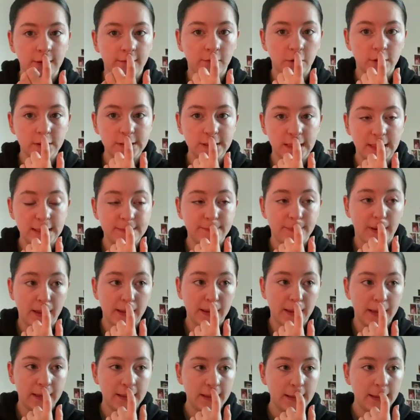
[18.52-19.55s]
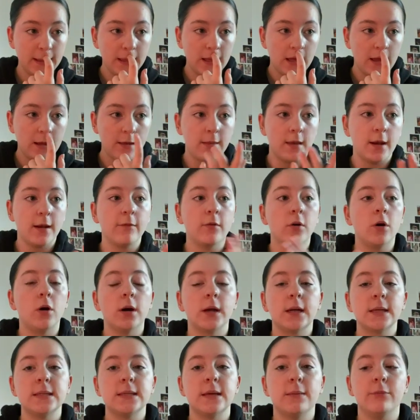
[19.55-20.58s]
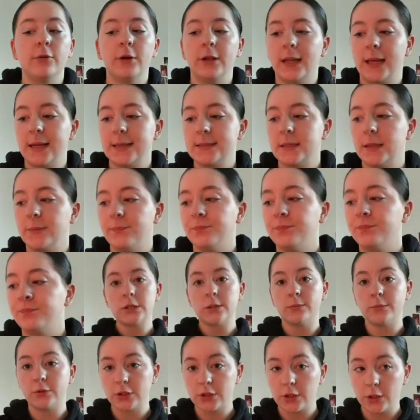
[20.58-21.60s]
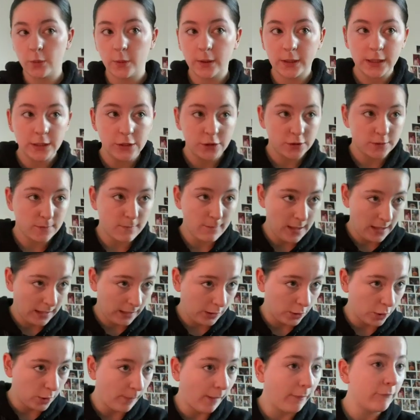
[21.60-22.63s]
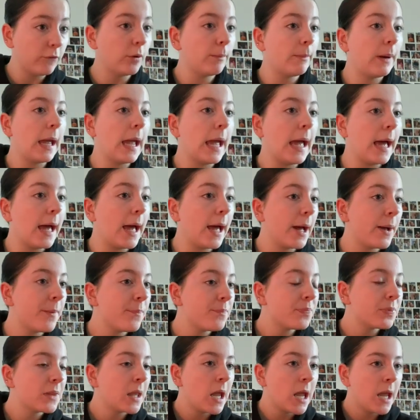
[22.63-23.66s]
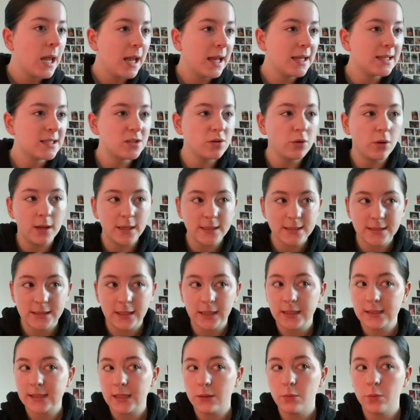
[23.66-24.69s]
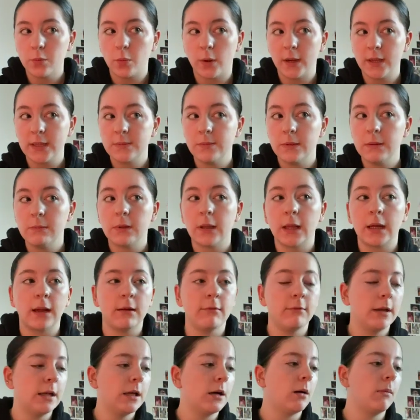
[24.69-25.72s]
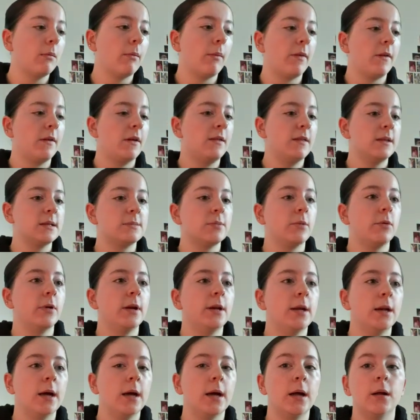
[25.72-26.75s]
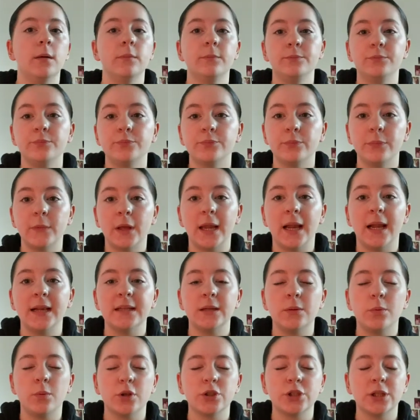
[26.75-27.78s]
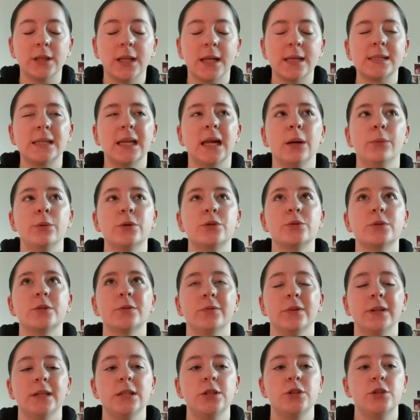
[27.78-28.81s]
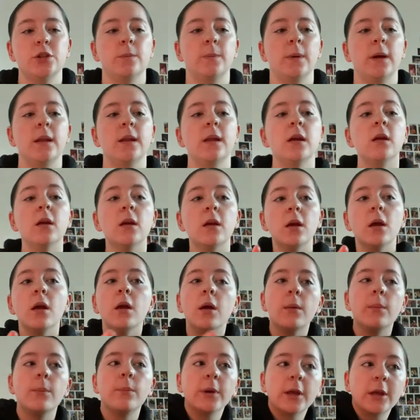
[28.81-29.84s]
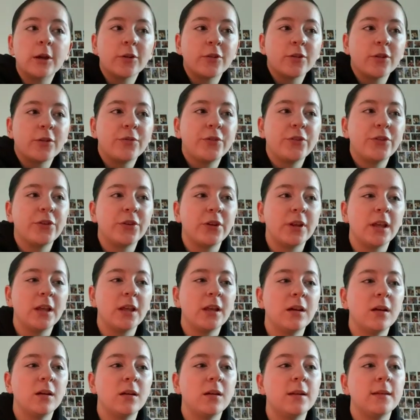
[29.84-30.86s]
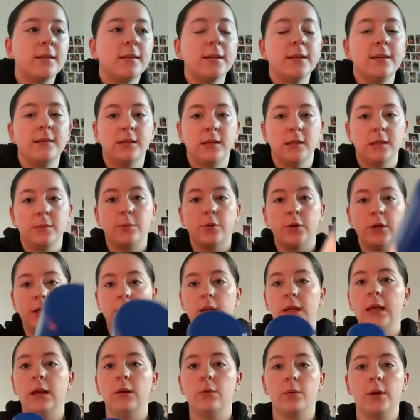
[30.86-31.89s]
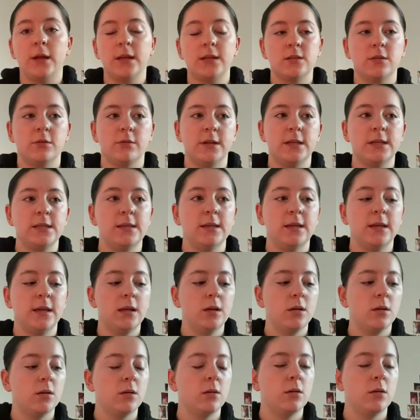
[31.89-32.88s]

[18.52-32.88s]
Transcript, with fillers: I've got today is ballet and then I've got a contemporary lesson. I'm just going to quickly do some makeup. I've done my hair. It's not as thick as I would want it to be, but like I really can't be bothered at this point. Um, I did wash it last night, which was really stupid because obviously it's easier to put it in when it's greasy.